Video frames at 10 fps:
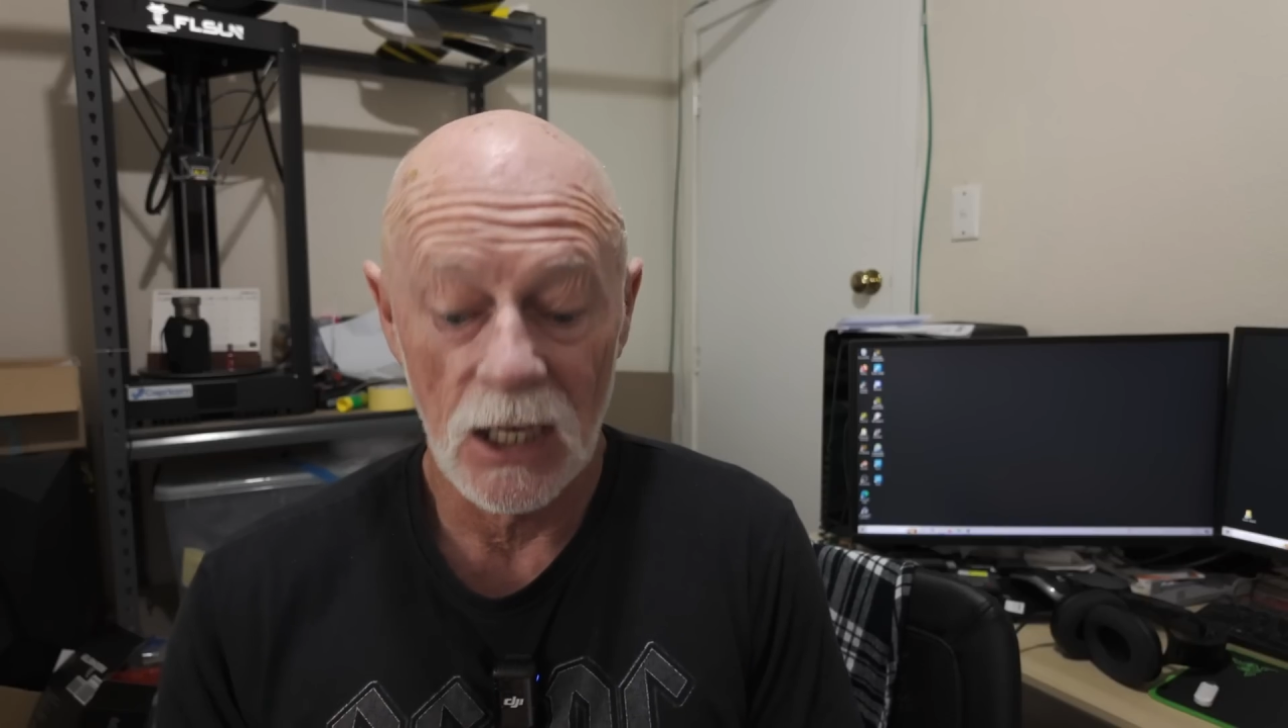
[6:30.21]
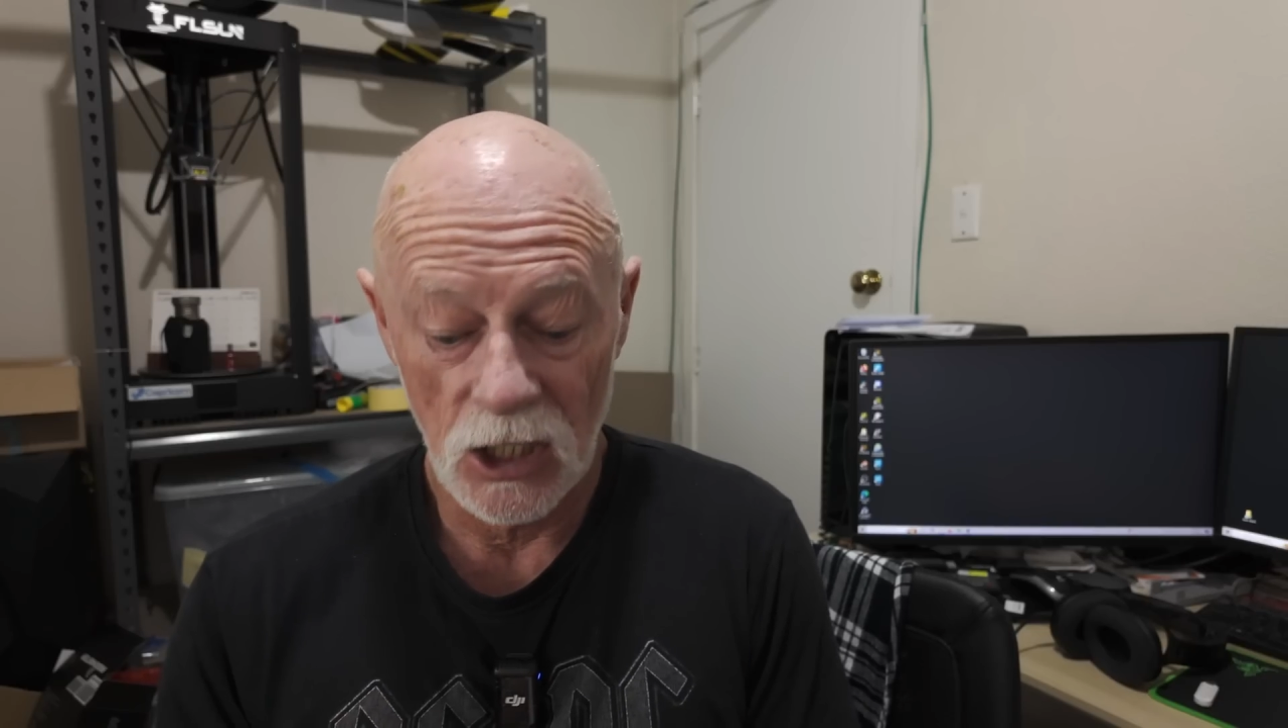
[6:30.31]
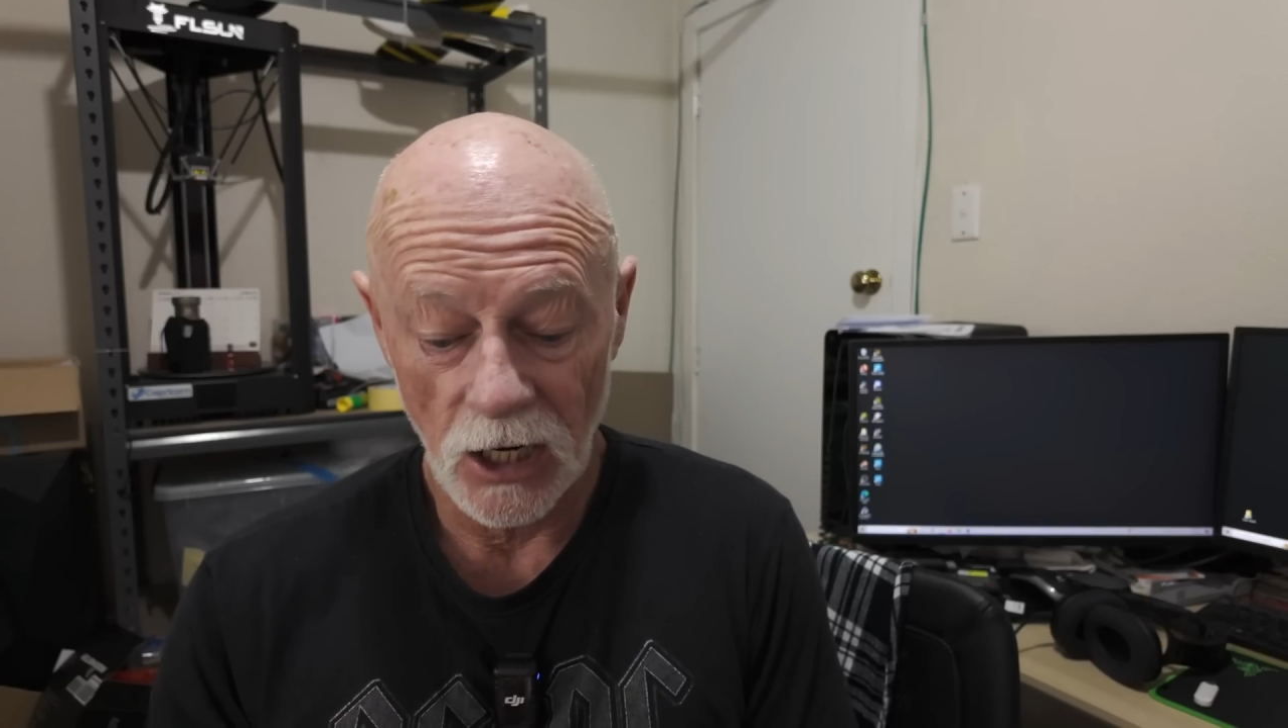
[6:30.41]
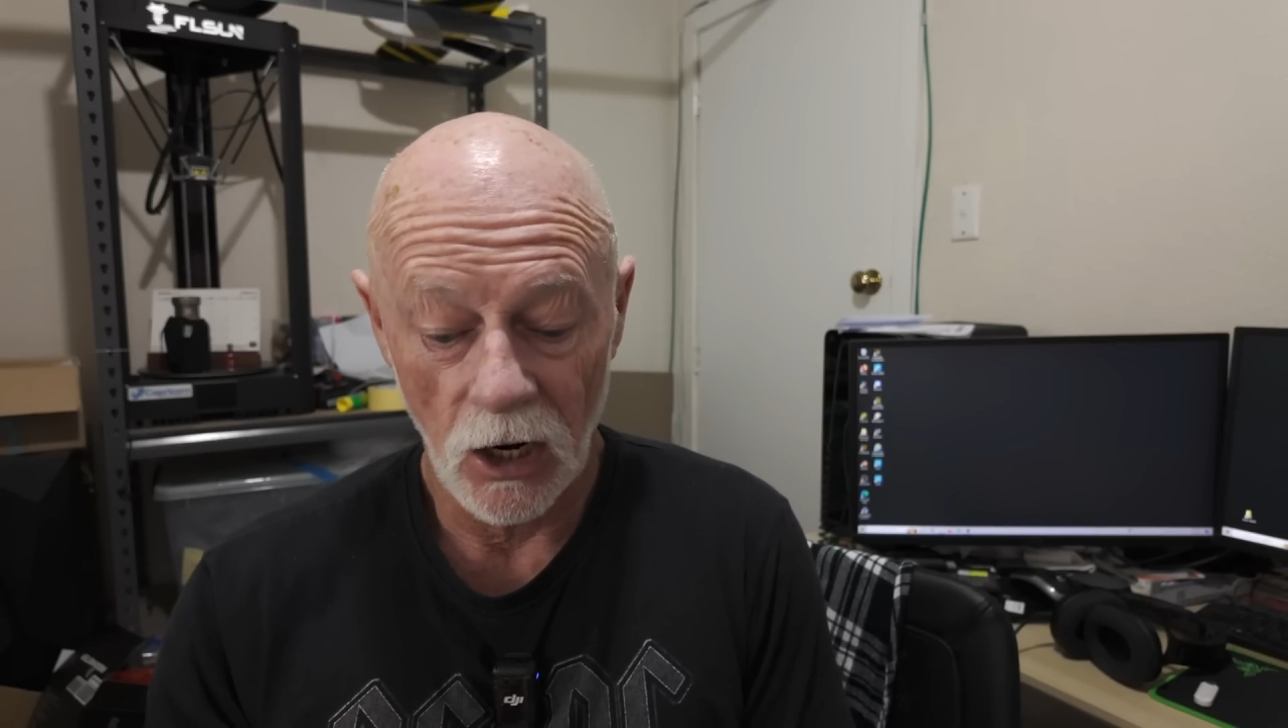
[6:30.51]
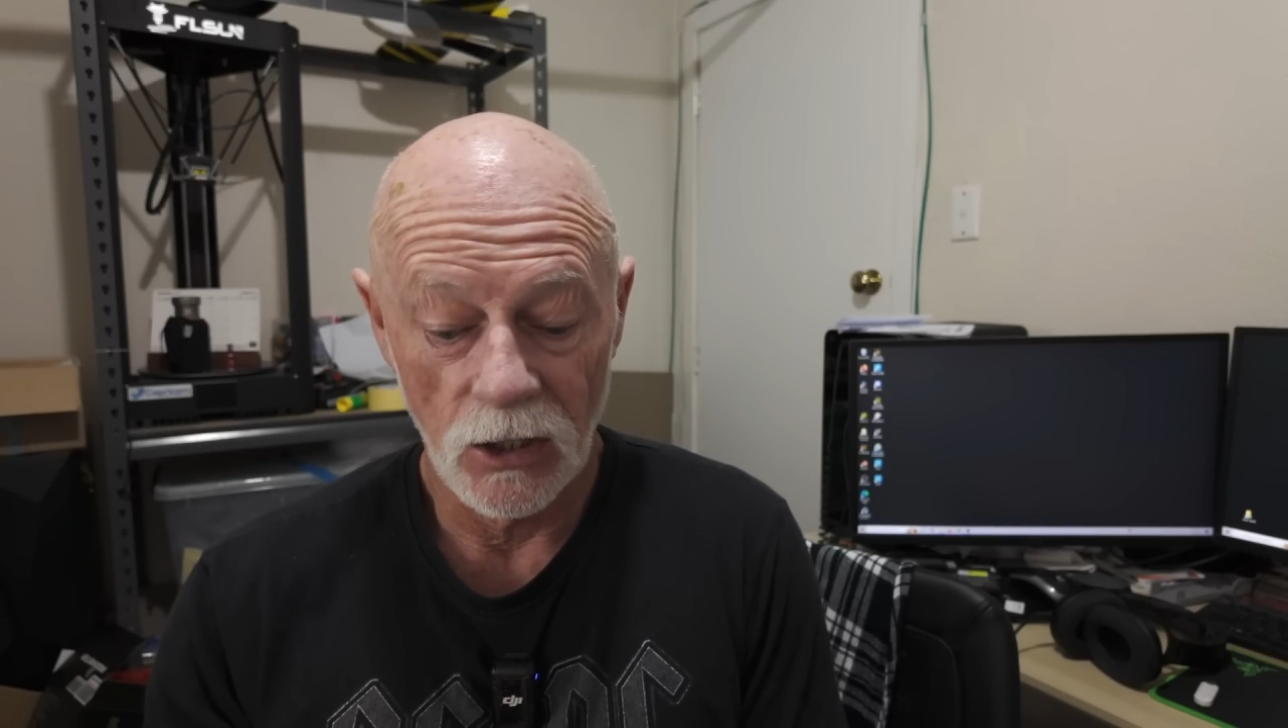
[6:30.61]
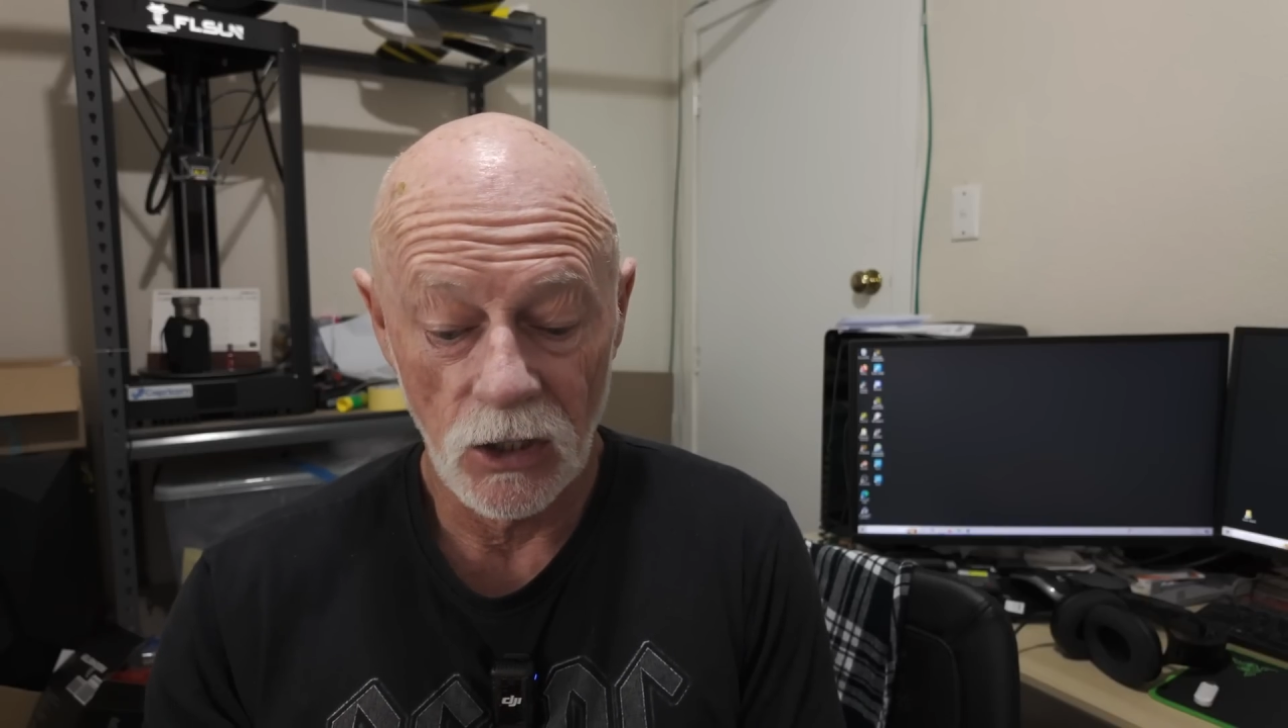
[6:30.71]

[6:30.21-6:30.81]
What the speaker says: DJI